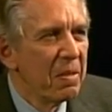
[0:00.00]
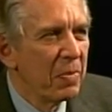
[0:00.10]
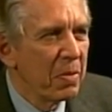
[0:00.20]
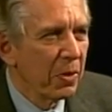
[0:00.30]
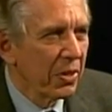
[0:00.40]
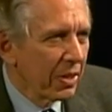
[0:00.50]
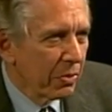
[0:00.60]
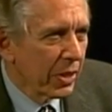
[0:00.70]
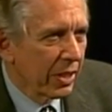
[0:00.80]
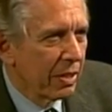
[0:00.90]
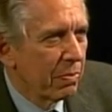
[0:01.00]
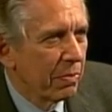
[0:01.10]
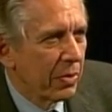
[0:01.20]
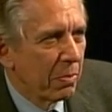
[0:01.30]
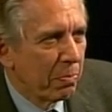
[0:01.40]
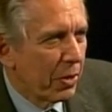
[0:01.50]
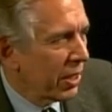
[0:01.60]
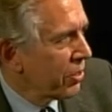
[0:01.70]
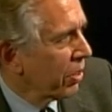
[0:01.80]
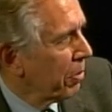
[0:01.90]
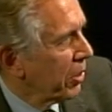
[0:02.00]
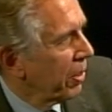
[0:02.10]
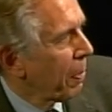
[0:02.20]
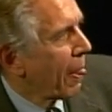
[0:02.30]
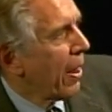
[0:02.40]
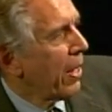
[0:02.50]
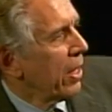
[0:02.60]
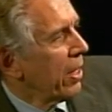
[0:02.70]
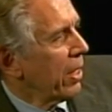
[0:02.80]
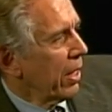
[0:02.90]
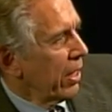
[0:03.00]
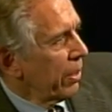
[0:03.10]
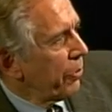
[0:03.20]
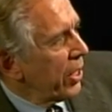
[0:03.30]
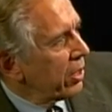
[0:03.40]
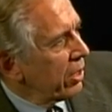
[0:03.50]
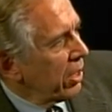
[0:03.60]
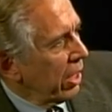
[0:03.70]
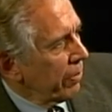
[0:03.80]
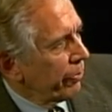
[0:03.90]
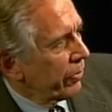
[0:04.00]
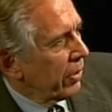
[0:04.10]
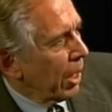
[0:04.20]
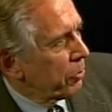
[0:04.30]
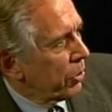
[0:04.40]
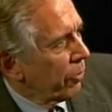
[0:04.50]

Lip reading: People are in really big trouble. They can get up to a